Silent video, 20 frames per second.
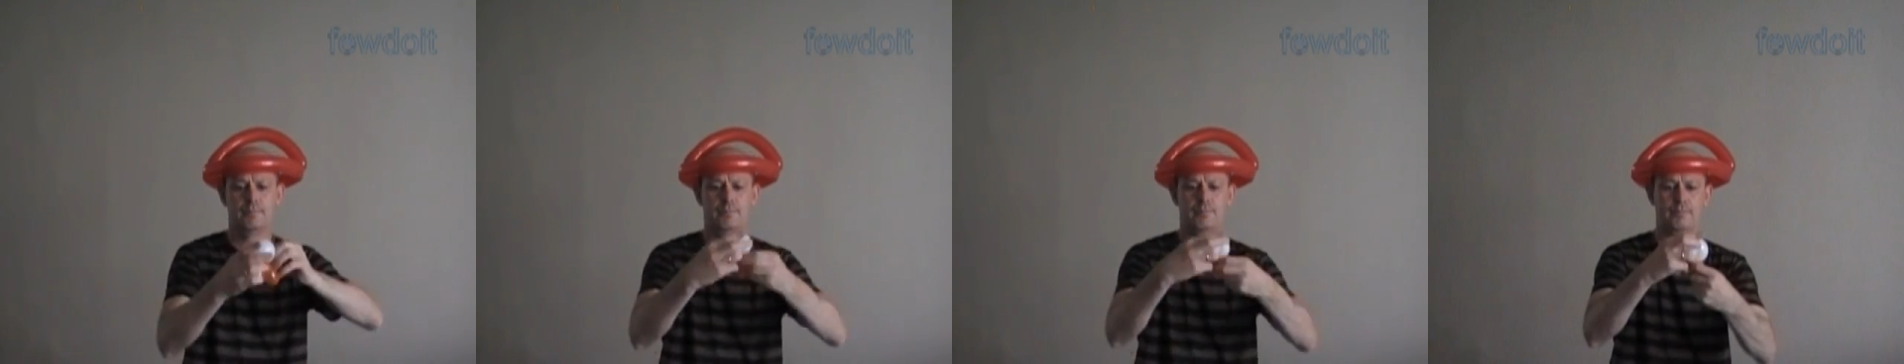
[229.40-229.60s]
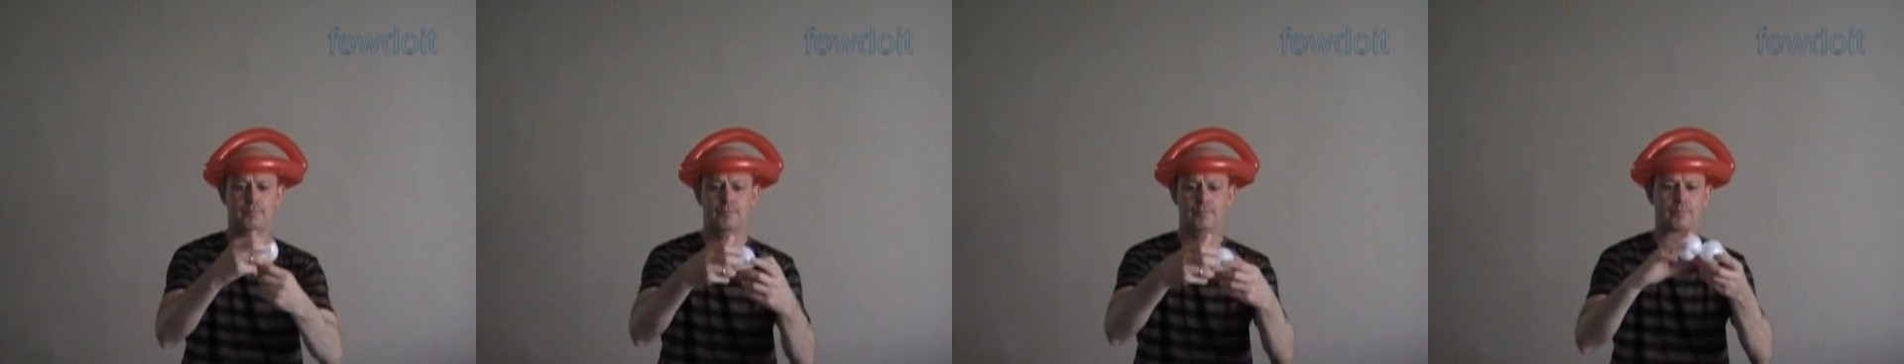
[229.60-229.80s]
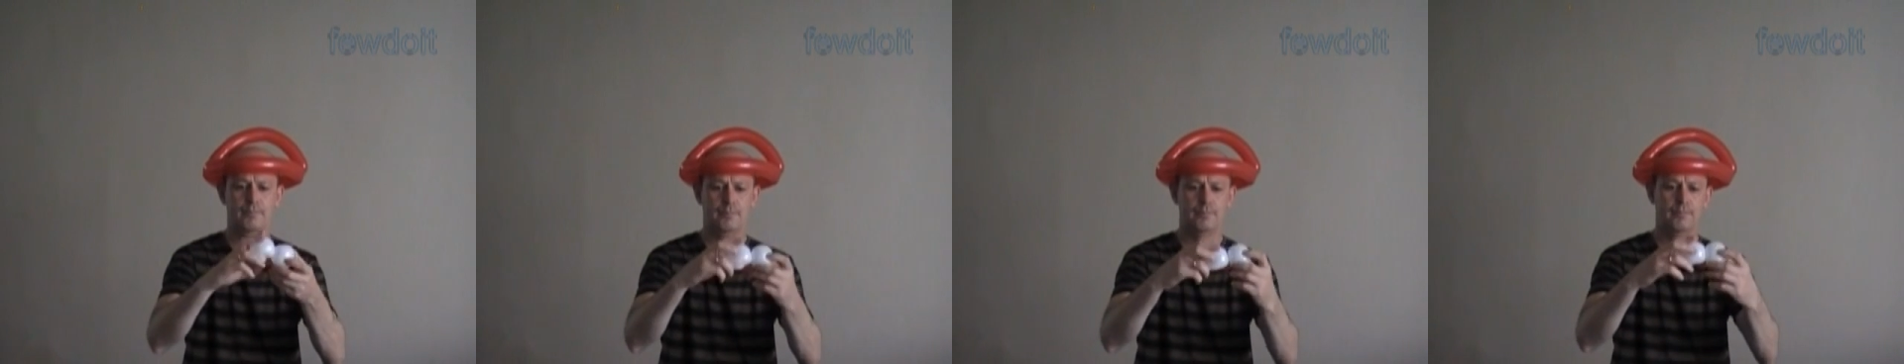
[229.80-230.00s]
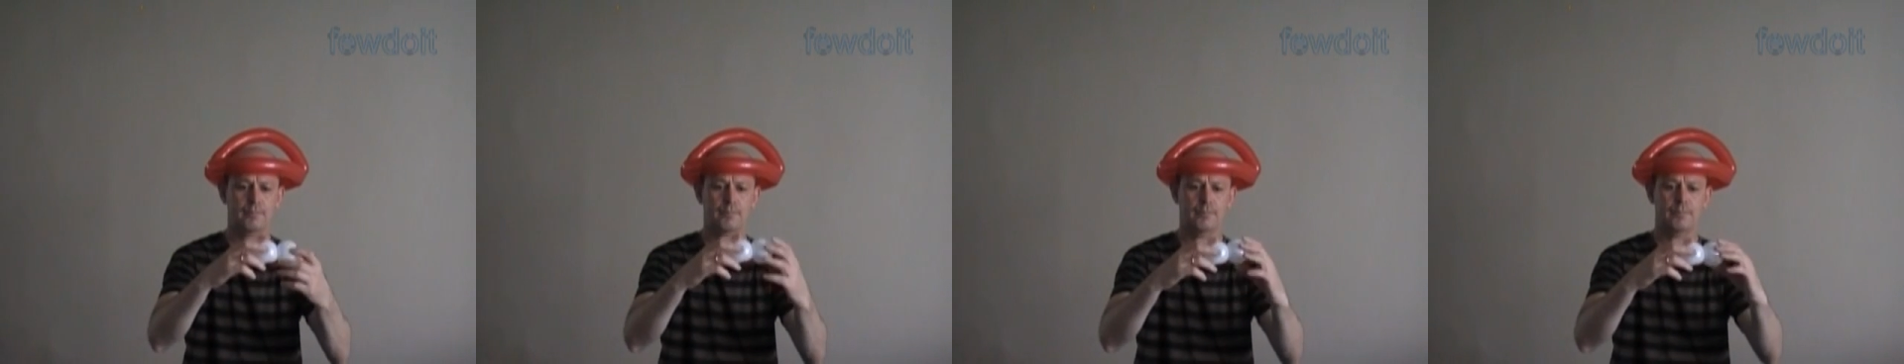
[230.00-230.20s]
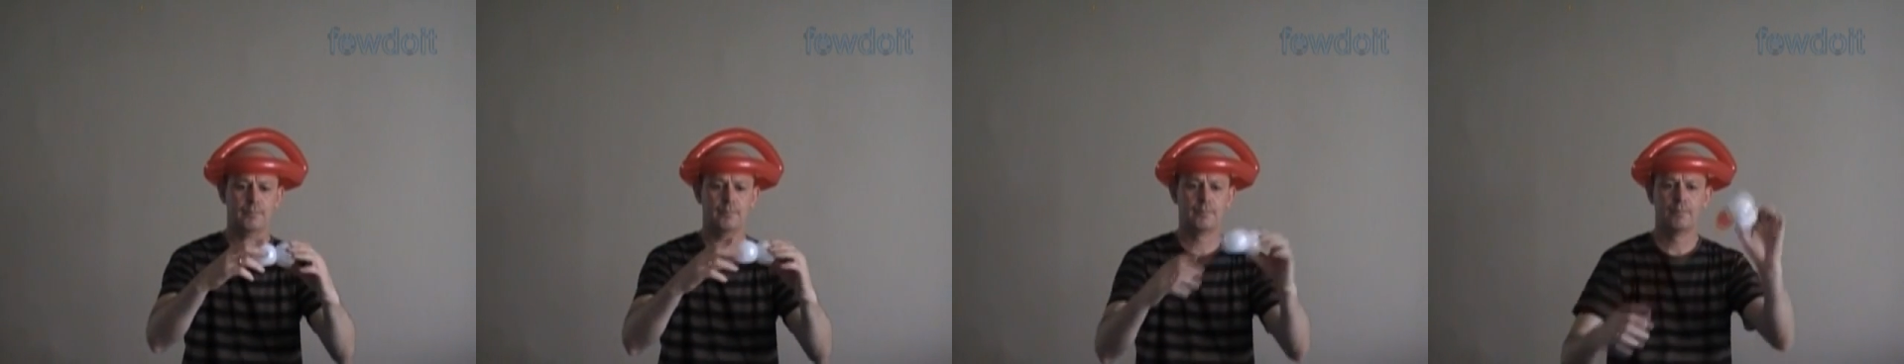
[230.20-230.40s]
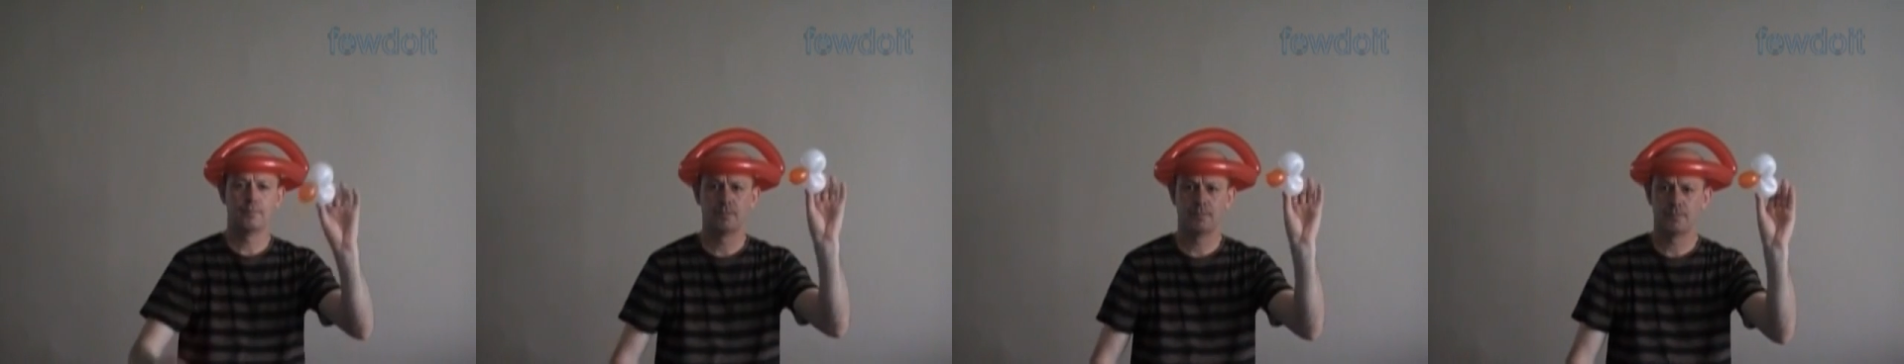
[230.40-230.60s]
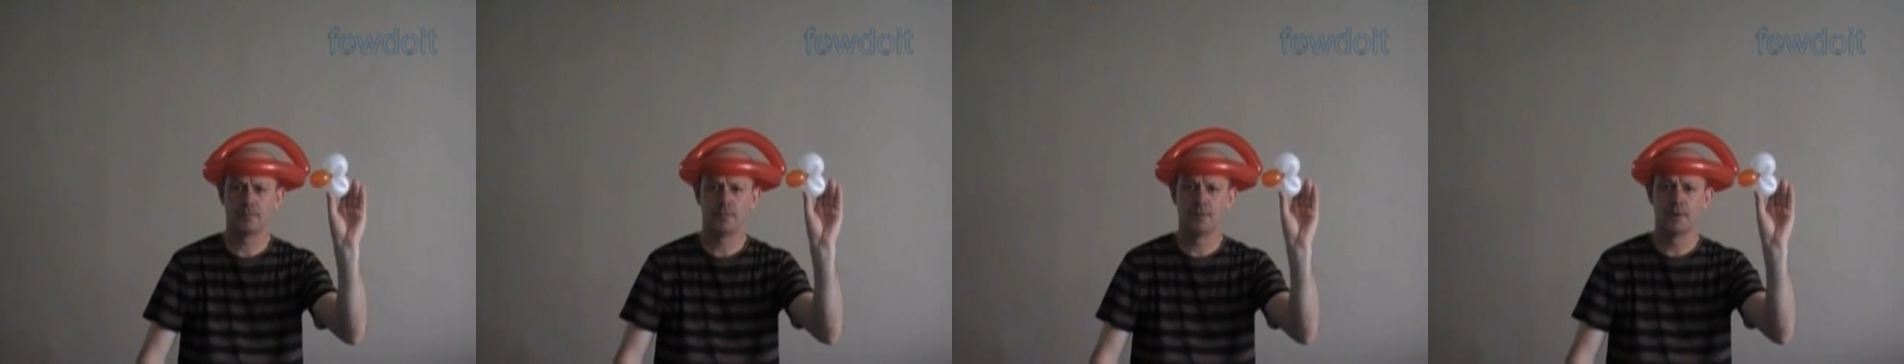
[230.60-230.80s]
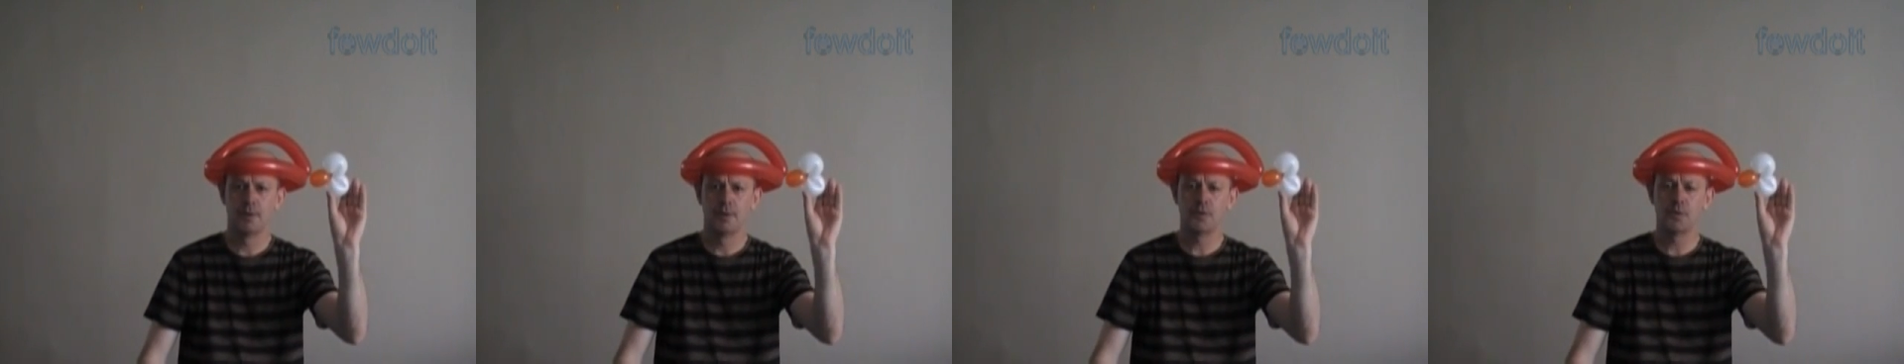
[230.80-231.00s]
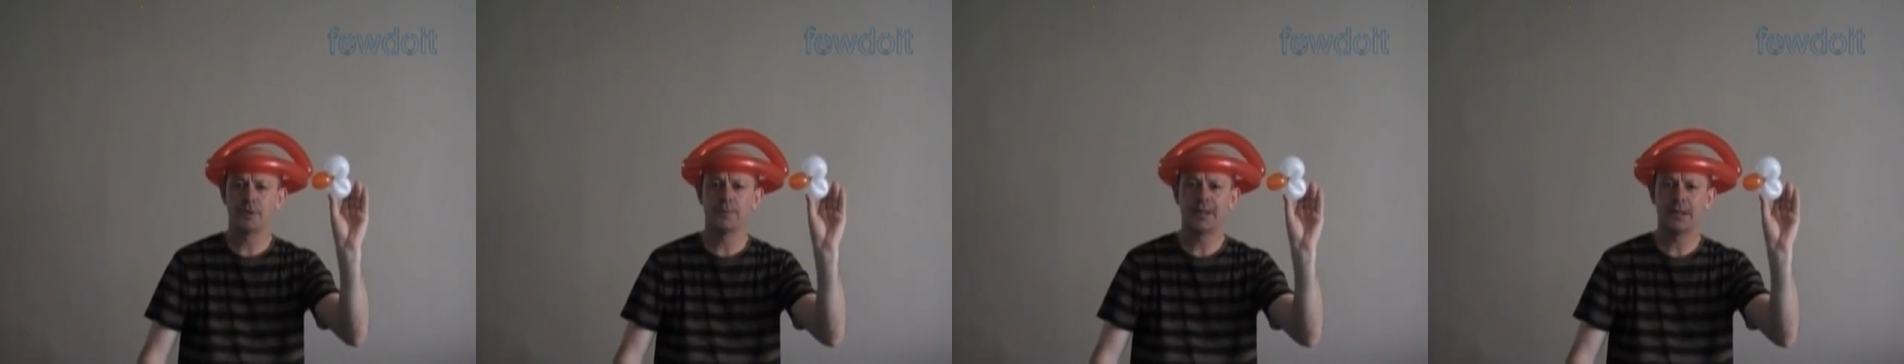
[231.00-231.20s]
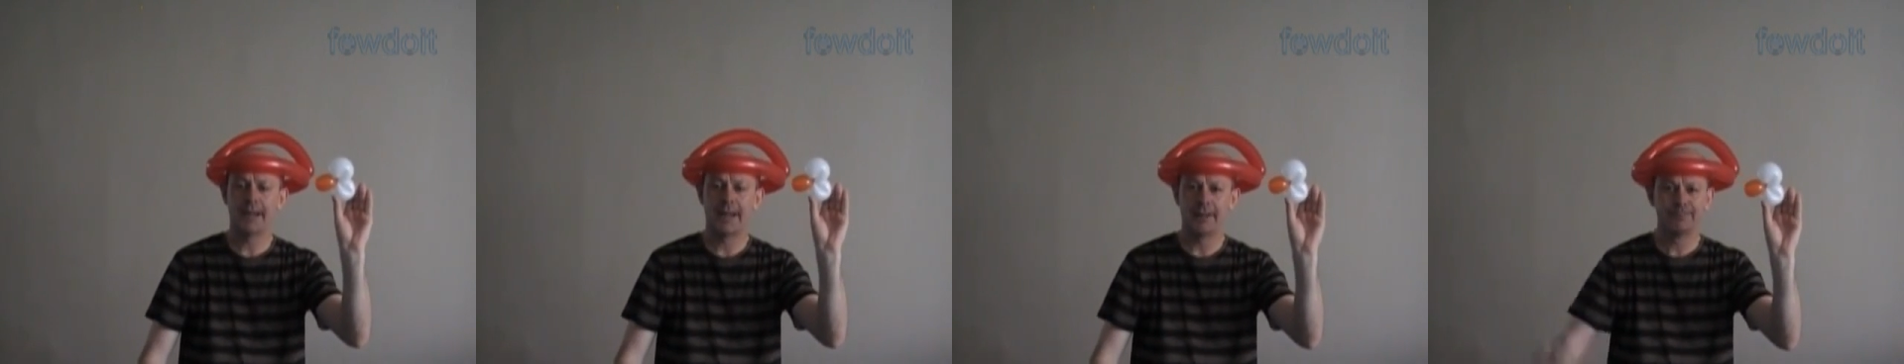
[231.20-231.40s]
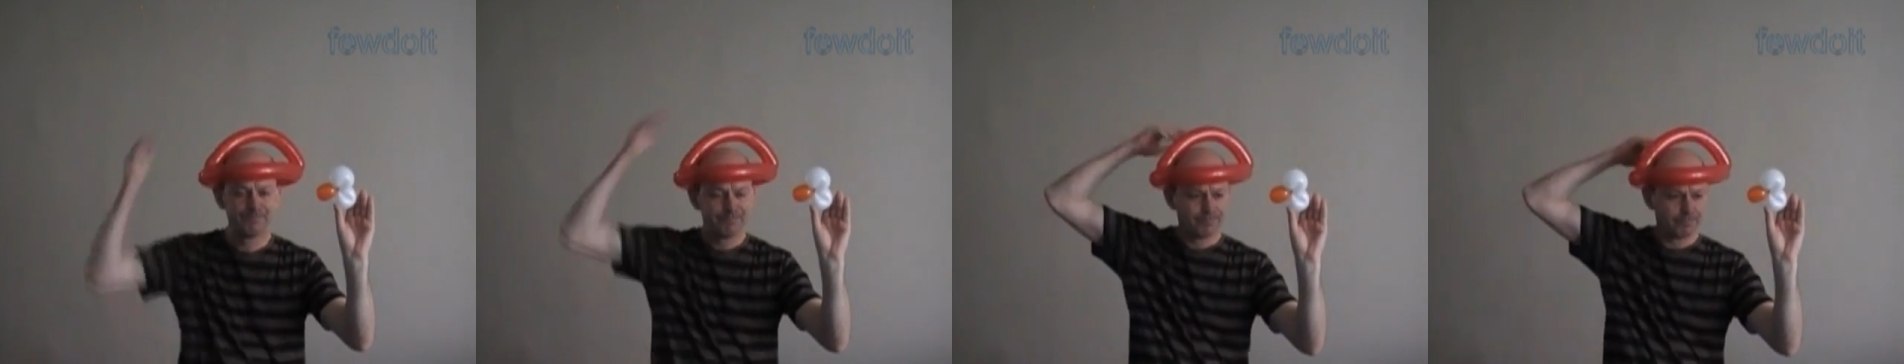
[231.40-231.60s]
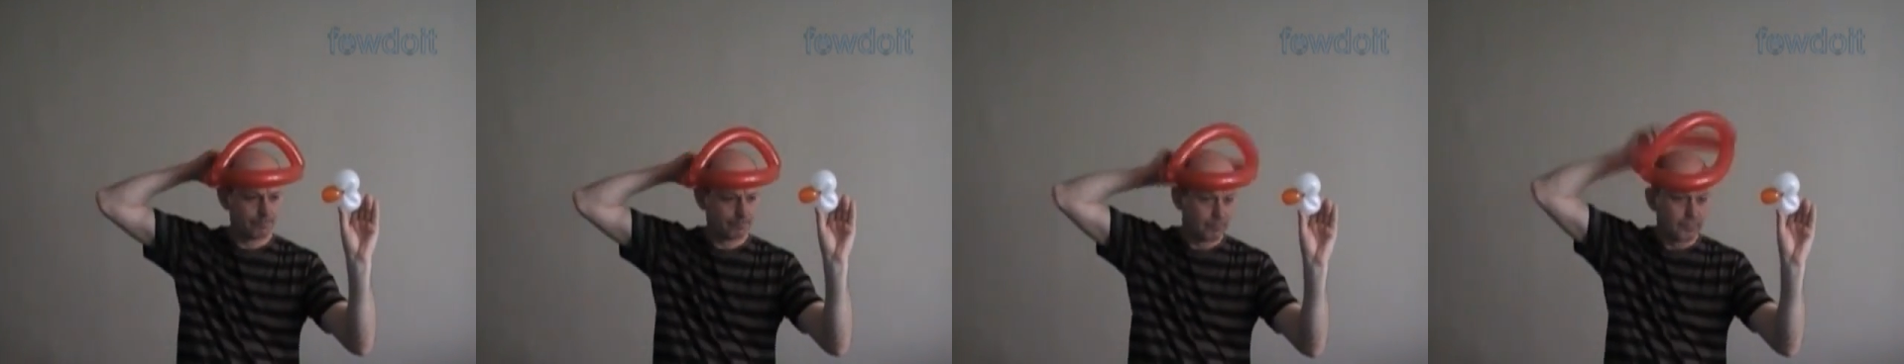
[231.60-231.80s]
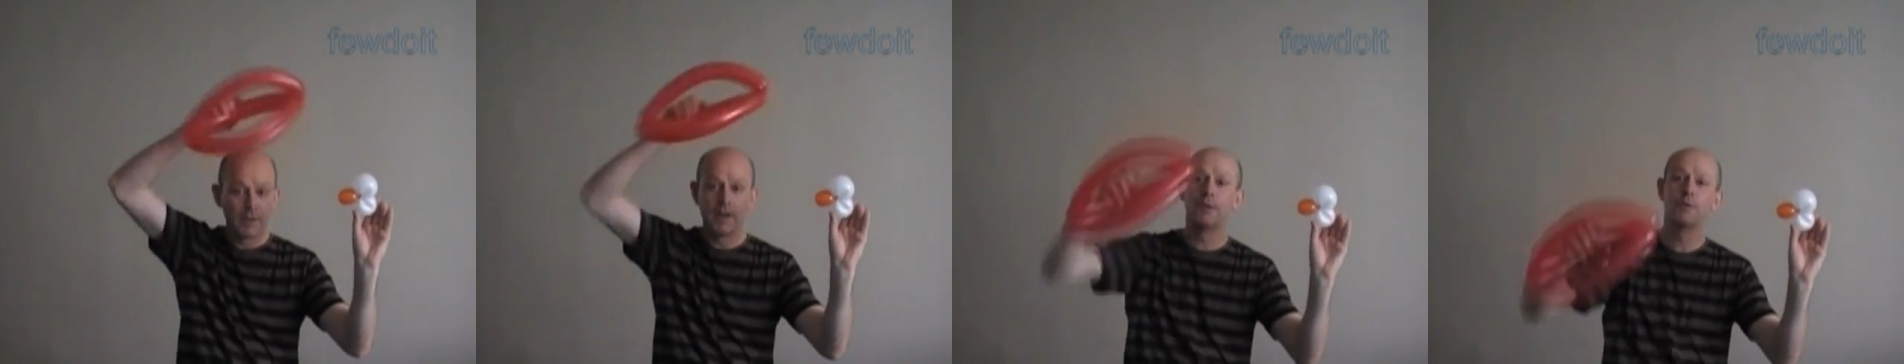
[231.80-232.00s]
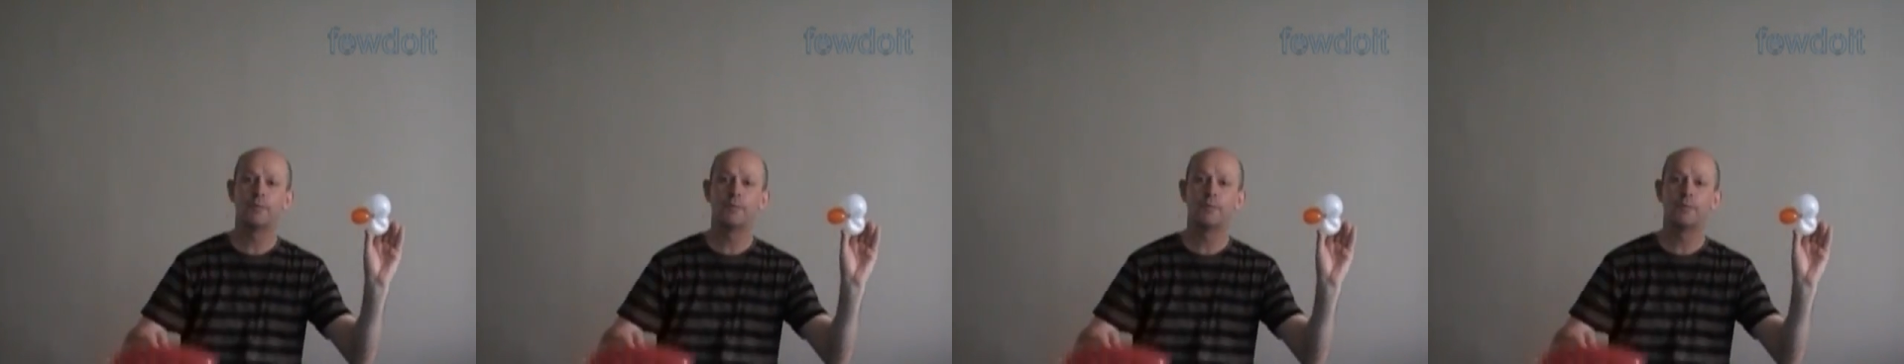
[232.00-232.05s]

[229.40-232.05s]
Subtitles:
a hat, and it is not a swan.